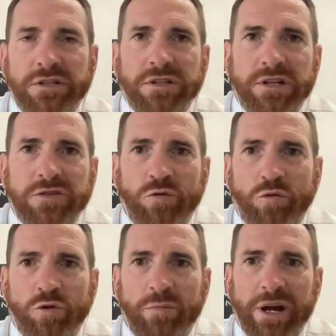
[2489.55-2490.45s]
is
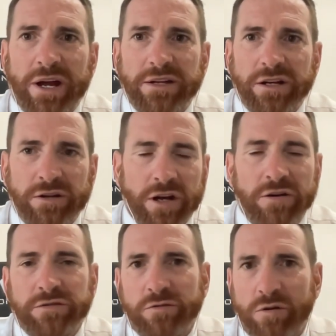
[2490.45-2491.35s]
all about, you know,
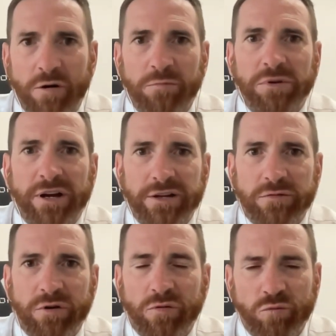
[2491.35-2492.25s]
knowing your role, playing your
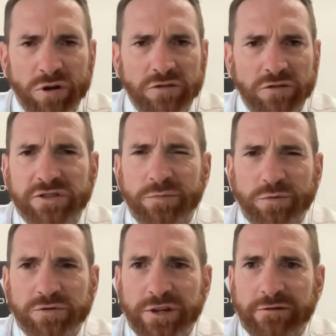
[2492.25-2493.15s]
role, real simple
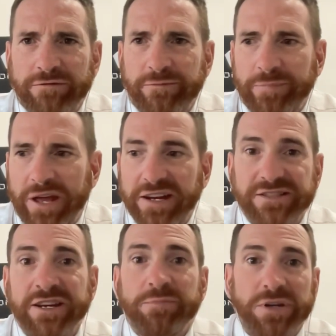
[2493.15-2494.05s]
stuff, and
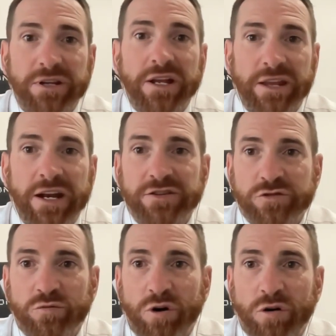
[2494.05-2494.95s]
accepting that that is your
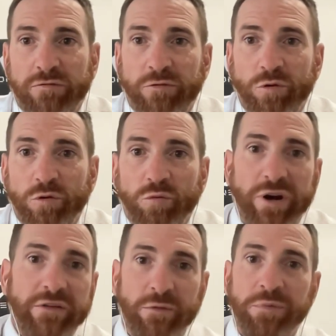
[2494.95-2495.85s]
role for
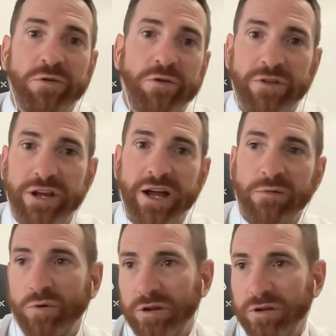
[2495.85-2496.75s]
whatever period of the
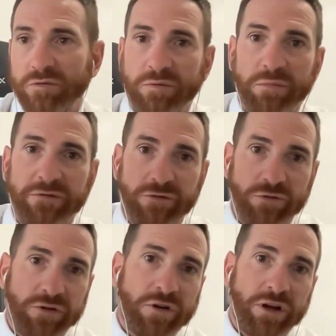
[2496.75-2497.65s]
game, whether you're in the midfield
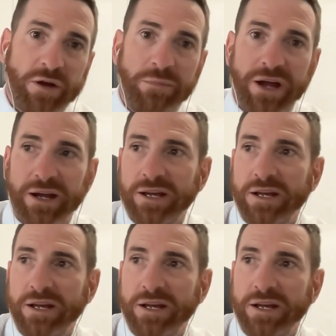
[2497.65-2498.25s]
or got to go back,